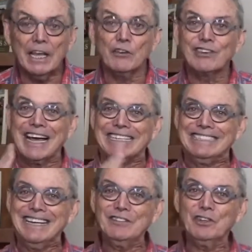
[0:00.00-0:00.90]
His
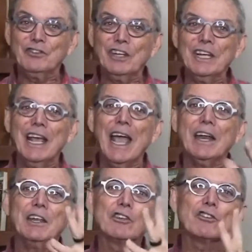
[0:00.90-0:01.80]
identity
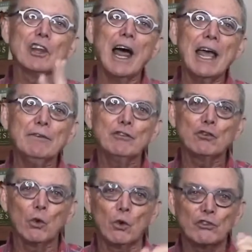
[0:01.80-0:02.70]
and his life
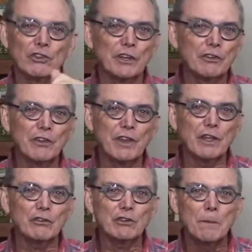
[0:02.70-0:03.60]
source, listen to
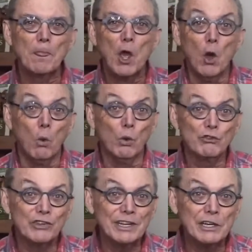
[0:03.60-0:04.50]
this,
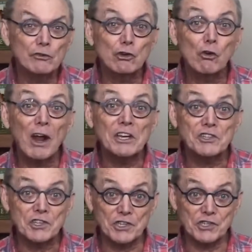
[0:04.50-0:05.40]
was in his
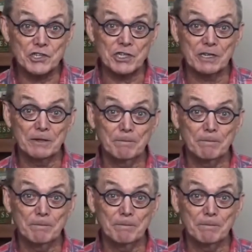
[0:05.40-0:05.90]
crisis.